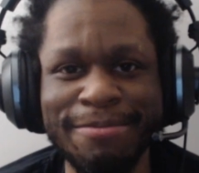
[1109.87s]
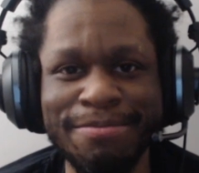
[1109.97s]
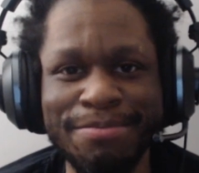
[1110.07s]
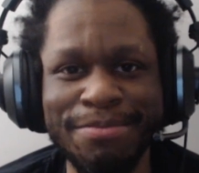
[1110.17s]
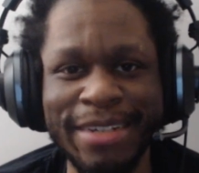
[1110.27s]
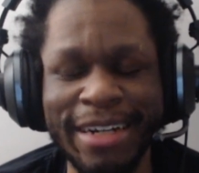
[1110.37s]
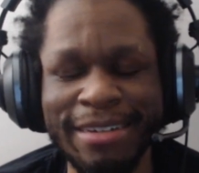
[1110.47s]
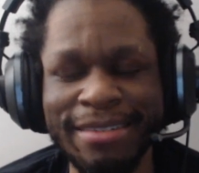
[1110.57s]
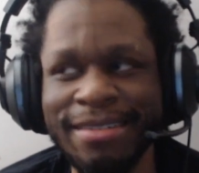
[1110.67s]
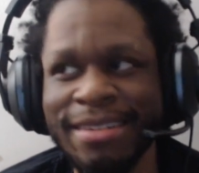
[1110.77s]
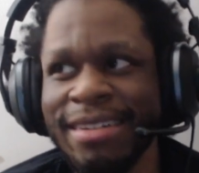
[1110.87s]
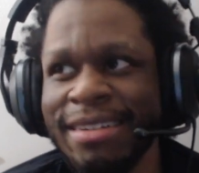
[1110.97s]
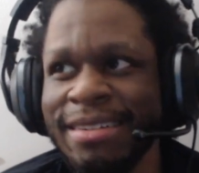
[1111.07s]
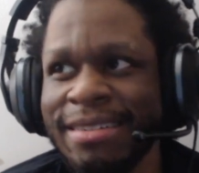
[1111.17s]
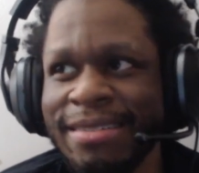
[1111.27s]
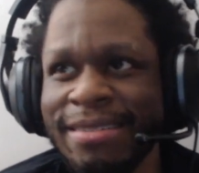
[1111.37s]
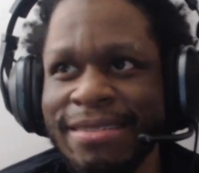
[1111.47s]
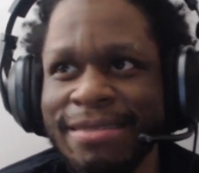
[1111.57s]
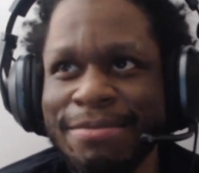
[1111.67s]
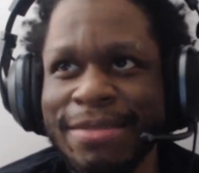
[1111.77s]
put out.
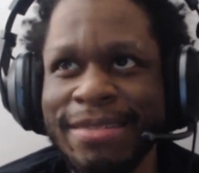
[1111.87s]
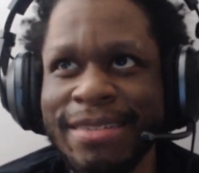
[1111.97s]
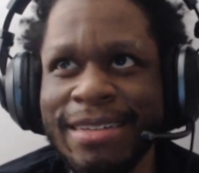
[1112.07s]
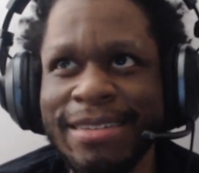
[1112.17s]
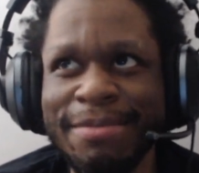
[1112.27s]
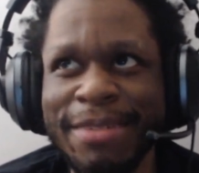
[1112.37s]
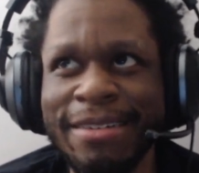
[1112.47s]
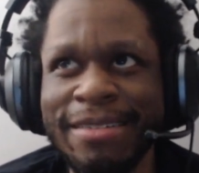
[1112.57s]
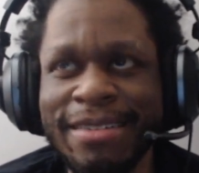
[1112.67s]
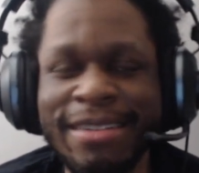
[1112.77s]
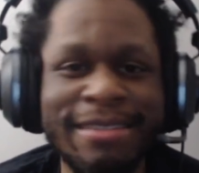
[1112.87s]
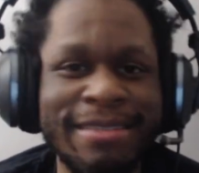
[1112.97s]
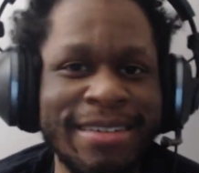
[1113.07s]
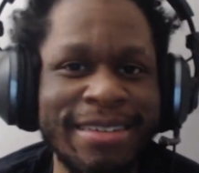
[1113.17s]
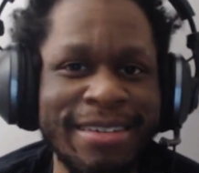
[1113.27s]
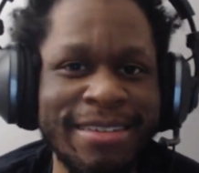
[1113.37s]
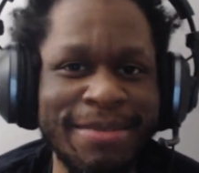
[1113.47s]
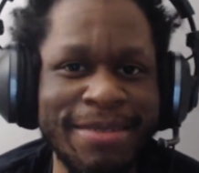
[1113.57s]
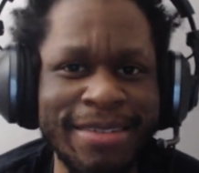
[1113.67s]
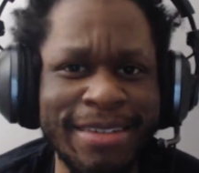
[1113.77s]
So but like somehow Nintendo is like the
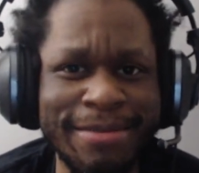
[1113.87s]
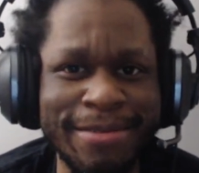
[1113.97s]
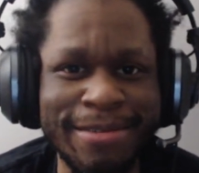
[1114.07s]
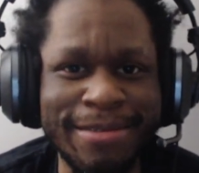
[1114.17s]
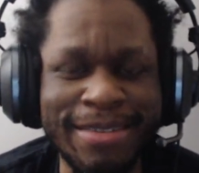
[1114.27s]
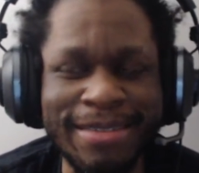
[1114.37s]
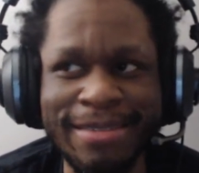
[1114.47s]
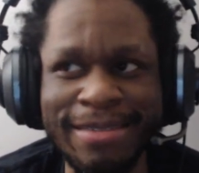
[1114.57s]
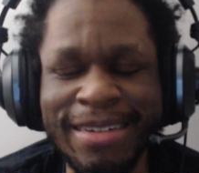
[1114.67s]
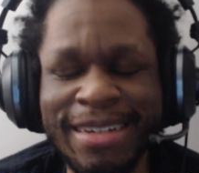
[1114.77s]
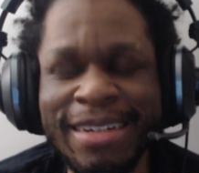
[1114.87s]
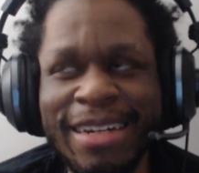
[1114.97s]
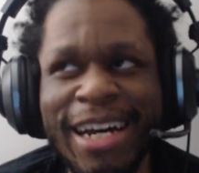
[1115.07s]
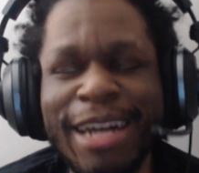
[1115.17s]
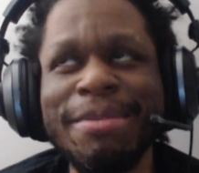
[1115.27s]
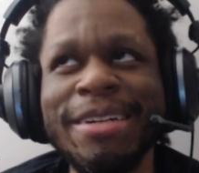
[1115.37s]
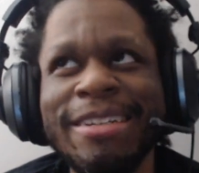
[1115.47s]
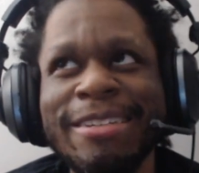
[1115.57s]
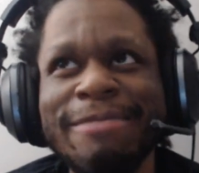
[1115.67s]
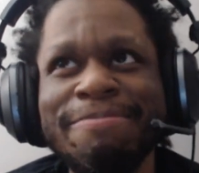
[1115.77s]
exception to that rule. So I
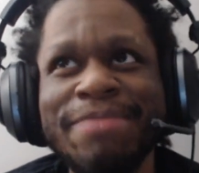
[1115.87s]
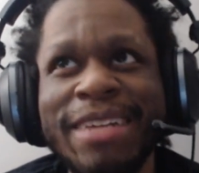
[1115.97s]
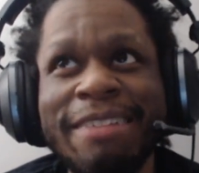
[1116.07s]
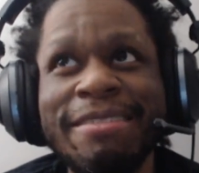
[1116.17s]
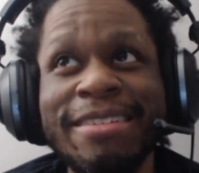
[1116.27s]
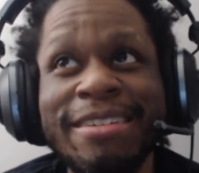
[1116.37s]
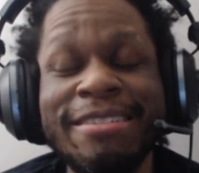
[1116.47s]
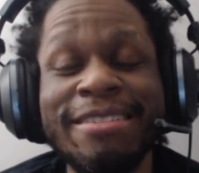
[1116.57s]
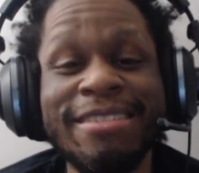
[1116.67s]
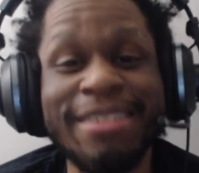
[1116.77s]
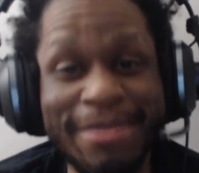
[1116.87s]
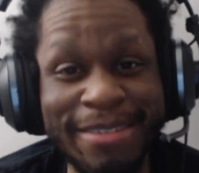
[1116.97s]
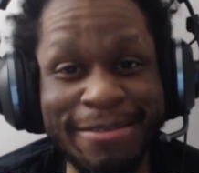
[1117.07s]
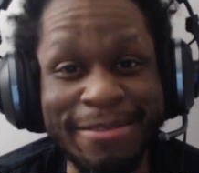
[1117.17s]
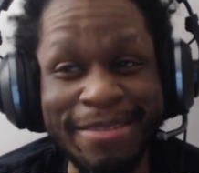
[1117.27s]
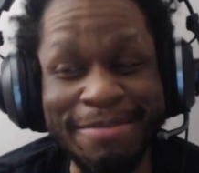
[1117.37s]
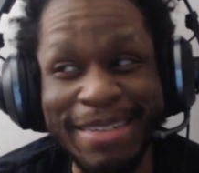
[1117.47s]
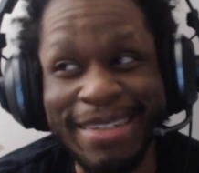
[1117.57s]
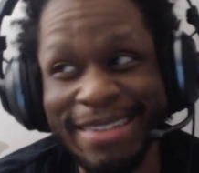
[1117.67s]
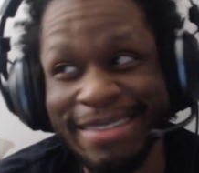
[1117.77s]
mean, I would say Nintendo's the exception to that rule
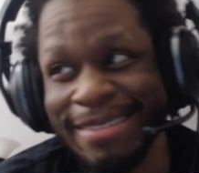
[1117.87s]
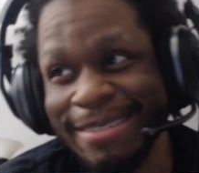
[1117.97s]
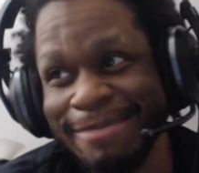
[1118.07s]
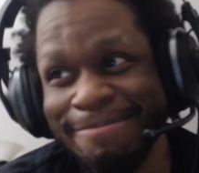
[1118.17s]
because